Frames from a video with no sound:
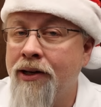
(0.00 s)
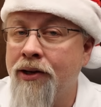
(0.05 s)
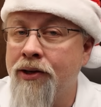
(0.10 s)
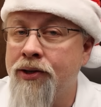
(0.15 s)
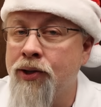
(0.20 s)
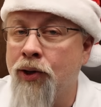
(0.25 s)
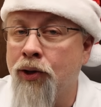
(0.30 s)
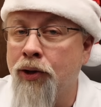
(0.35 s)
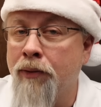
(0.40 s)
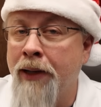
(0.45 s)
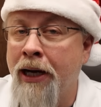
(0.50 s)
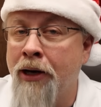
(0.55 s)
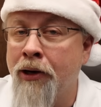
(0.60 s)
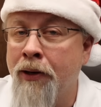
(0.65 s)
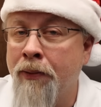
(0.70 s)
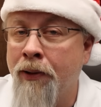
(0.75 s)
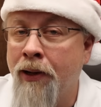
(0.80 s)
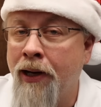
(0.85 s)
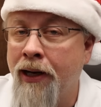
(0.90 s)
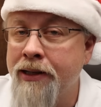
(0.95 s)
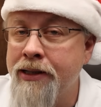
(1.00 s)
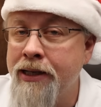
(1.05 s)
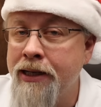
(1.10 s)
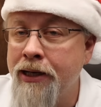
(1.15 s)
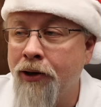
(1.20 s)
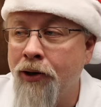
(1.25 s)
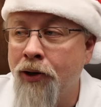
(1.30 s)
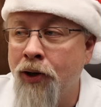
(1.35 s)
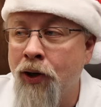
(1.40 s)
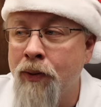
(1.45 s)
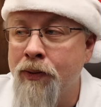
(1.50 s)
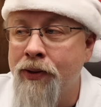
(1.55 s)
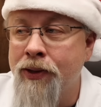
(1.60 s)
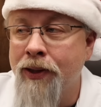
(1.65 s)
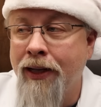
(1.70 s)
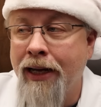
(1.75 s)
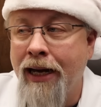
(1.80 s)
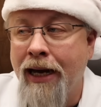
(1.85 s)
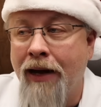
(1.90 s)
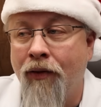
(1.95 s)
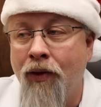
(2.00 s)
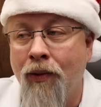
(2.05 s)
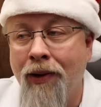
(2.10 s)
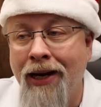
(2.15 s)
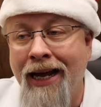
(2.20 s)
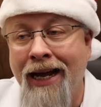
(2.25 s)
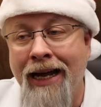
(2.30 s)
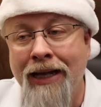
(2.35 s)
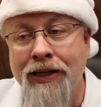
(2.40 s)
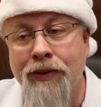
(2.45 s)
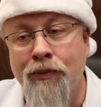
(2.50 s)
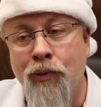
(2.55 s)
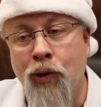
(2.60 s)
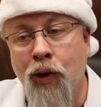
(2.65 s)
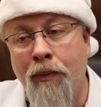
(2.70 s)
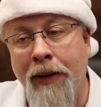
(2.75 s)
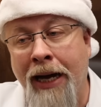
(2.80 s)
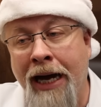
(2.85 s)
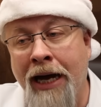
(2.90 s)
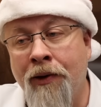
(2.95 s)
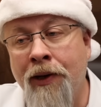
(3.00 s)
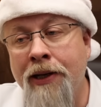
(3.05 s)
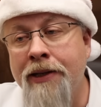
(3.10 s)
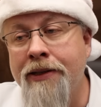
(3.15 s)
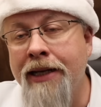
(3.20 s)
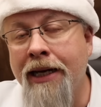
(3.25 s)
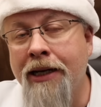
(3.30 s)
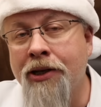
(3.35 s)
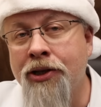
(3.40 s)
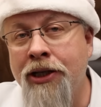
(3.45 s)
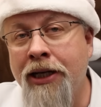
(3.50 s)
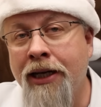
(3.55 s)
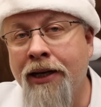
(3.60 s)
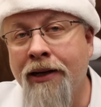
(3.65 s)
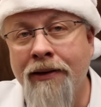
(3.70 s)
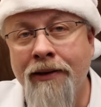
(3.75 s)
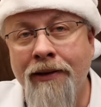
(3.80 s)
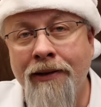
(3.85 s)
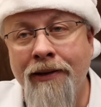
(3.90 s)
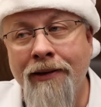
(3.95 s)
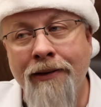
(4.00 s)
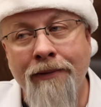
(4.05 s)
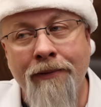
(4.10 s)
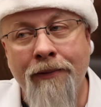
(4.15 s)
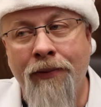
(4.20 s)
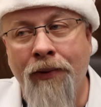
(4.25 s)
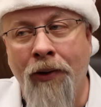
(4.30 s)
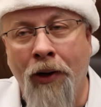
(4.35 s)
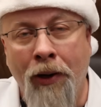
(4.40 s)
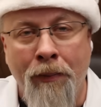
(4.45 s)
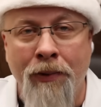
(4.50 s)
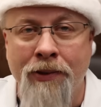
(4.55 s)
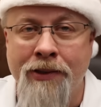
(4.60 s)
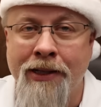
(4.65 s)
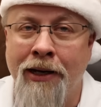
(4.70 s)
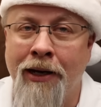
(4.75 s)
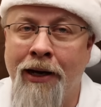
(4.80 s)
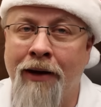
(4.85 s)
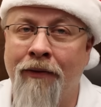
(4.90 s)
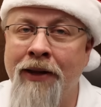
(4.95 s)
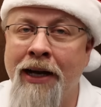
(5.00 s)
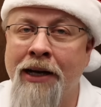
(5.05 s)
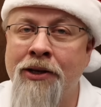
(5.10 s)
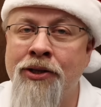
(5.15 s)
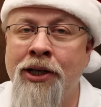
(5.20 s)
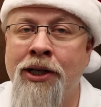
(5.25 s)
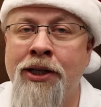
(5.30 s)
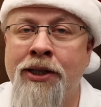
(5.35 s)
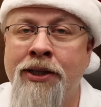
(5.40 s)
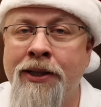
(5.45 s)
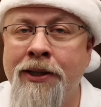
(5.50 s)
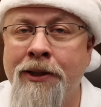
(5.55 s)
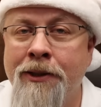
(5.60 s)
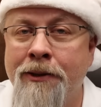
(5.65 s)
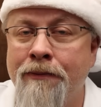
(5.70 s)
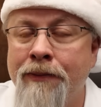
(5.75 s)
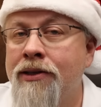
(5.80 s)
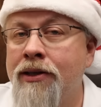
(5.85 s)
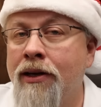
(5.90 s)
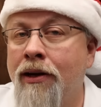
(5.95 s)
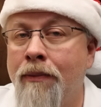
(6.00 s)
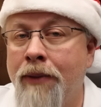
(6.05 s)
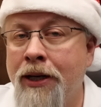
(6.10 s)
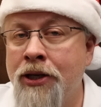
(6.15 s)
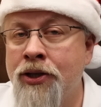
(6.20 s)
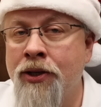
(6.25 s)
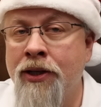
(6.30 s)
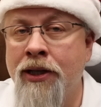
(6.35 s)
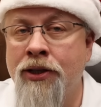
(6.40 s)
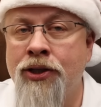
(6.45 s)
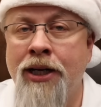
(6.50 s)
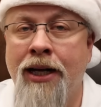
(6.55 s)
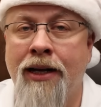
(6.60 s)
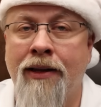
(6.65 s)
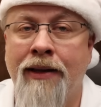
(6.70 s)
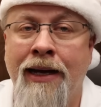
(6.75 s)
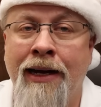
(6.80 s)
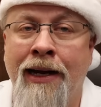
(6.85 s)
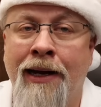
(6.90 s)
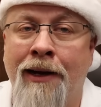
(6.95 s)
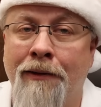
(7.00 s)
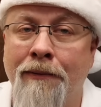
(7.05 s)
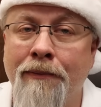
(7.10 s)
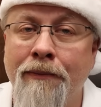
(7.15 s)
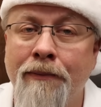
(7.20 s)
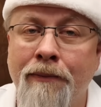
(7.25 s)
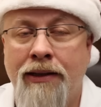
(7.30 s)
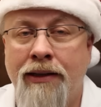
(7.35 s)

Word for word: your solar power products in your home. So yeah, if you want to add some more batteries next year, 30% off next year too. So be sure to check that out.